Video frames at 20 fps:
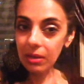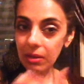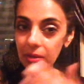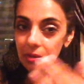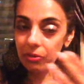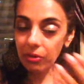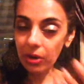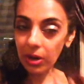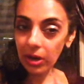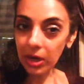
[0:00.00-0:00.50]

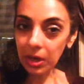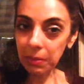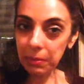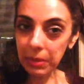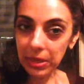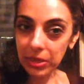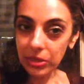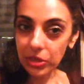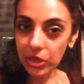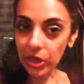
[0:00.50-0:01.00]
regular
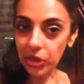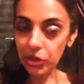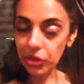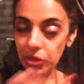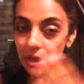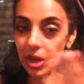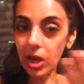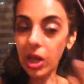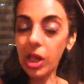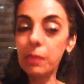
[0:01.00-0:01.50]
meditation
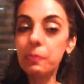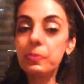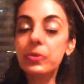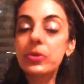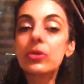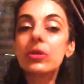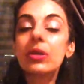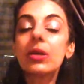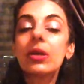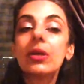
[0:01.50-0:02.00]

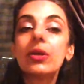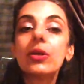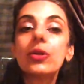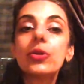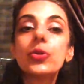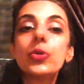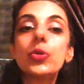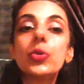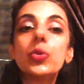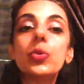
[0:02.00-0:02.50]
helps
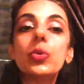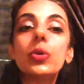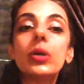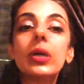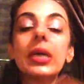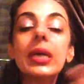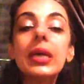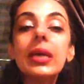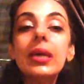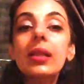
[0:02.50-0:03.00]
to
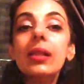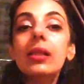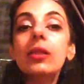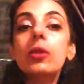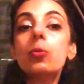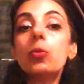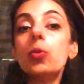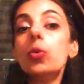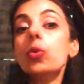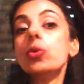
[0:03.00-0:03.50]
heal the
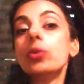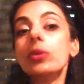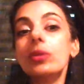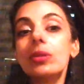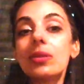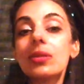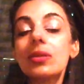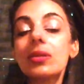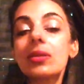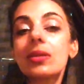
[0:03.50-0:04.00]

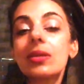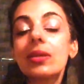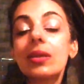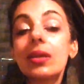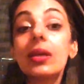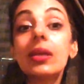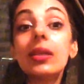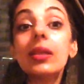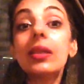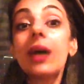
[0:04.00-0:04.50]
wounds
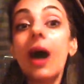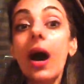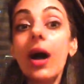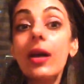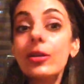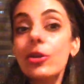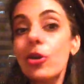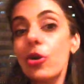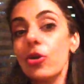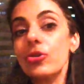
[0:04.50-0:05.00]
in the
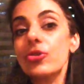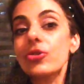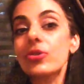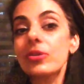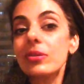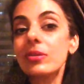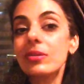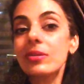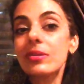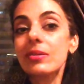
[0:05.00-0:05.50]

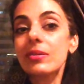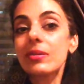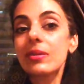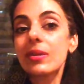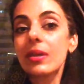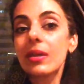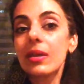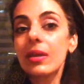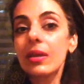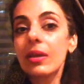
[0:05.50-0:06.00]
unconscious.
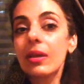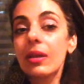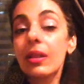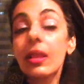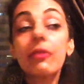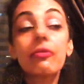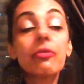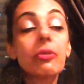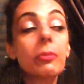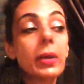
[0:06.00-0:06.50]

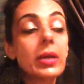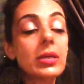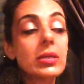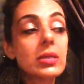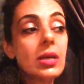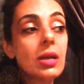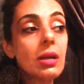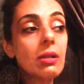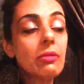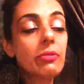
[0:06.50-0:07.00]
Like for
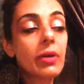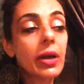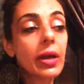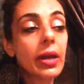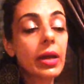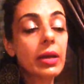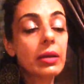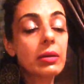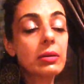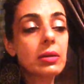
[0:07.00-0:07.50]
myself, I
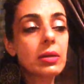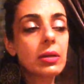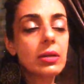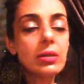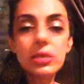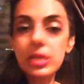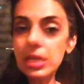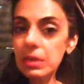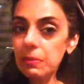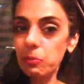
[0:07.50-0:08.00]
had
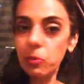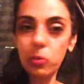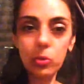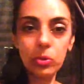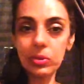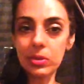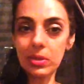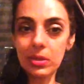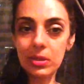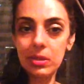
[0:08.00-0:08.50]
deep
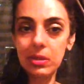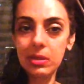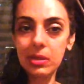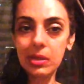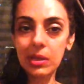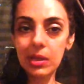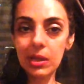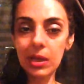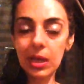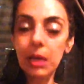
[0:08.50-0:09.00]
wounds
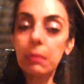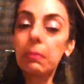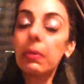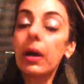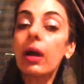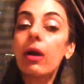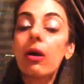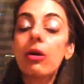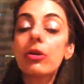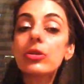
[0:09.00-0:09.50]
in
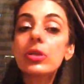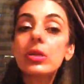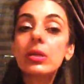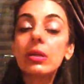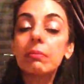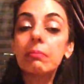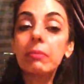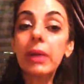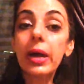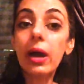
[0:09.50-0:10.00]

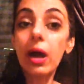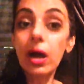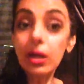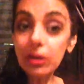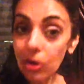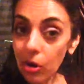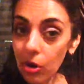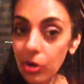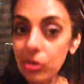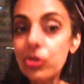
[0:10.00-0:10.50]
my
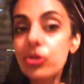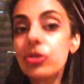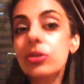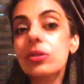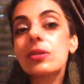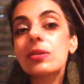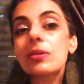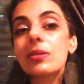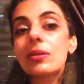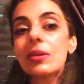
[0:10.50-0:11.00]

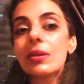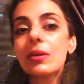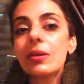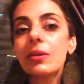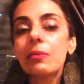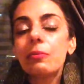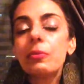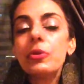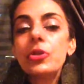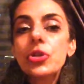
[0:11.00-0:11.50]
unconscious,
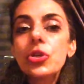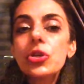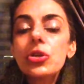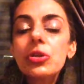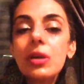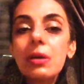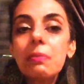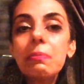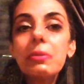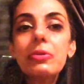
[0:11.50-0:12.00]
which could
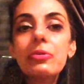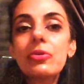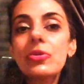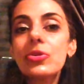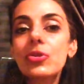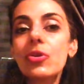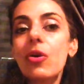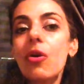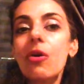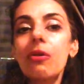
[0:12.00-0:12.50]
not be
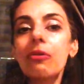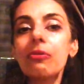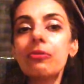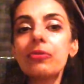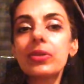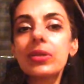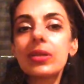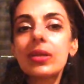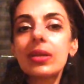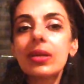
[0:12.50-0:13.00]
resolved